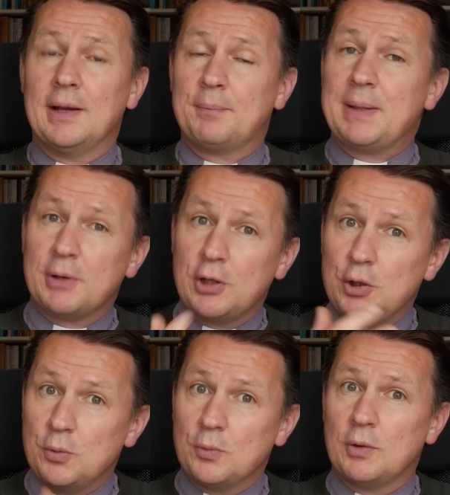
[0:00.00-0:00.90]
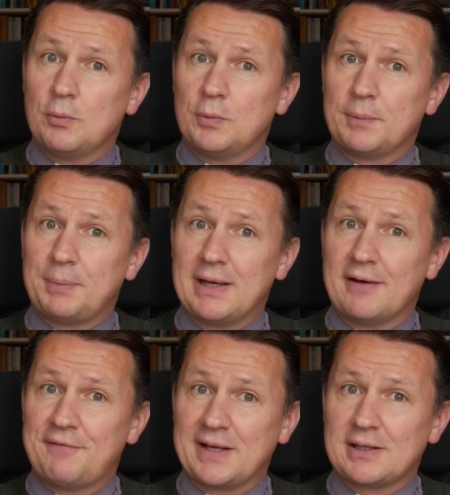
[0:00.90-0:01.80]
people who would be
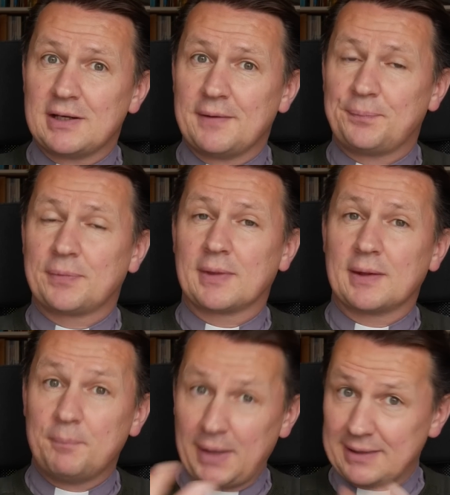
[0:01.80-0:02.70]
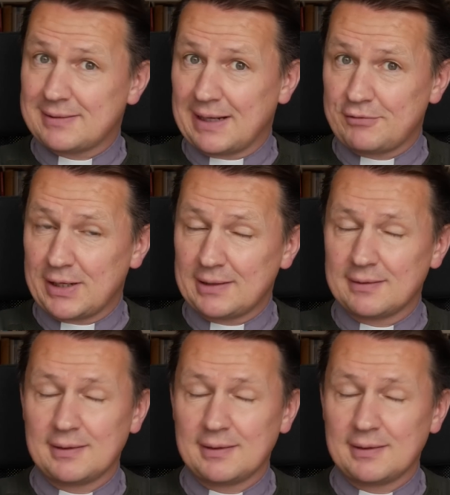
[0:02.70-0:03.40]
affected by the slave trade,